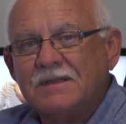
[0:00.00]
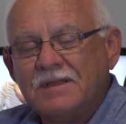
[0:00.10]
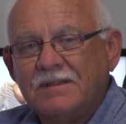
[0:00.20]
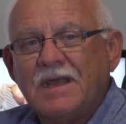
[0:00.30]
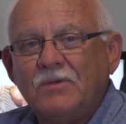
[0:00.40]

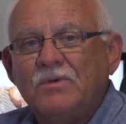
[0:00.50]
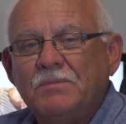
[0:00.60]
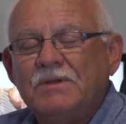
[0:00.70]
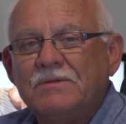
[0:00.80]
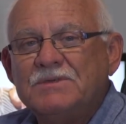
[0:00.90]
that they would
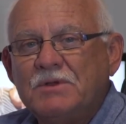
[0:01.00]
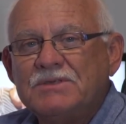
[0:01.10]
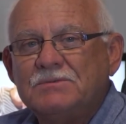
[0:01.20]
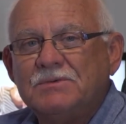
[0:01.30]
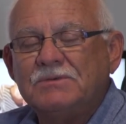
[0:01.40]
be
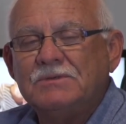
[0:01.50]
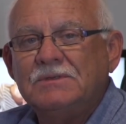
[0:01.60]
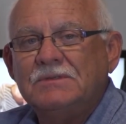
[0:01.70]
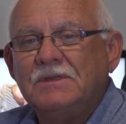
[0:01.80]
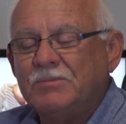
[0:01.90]
responsible,
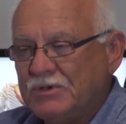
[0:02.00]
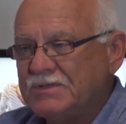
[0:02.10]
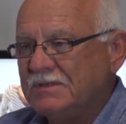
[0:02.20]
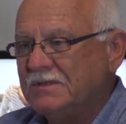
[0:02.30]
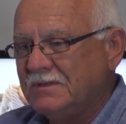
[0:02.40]
the
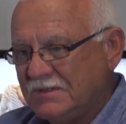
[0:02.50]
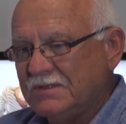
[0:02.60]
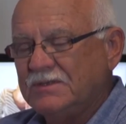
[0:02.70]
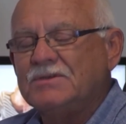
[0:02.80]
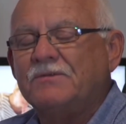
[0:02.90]
person that
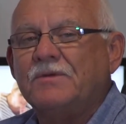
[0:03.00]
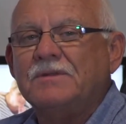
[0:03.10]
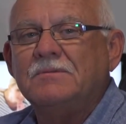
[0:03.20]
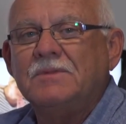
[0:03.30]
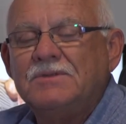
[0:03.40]
is offering
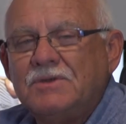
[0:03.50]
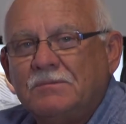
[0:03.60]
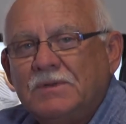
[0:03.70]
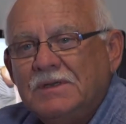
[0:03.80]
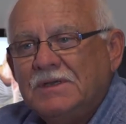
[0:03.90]
them the job.
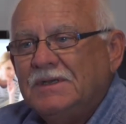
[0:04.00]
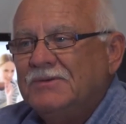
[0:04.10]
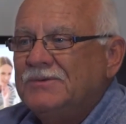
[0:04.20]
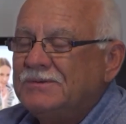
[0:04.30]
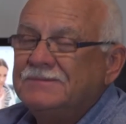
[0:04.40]

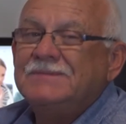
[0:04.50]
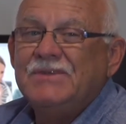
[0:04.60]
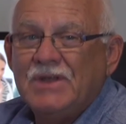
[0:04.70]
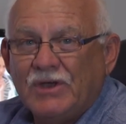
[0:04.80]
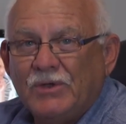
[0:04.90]
Well,
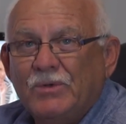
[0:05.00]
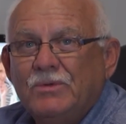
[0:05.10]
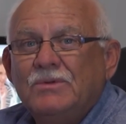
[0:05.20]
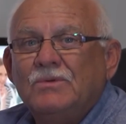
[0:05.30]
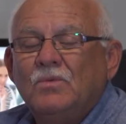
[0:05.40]
no,
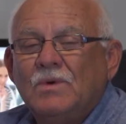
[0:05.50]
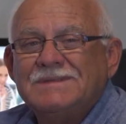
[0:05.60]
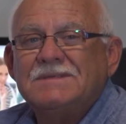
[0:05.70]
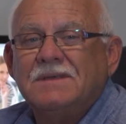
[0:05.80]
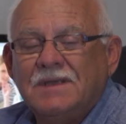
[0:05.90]

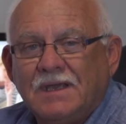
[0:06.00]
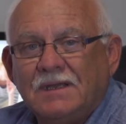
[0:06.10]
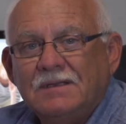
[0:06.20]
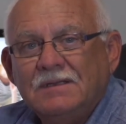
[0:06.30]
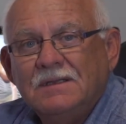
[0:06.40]
once
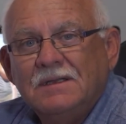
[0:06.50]
again,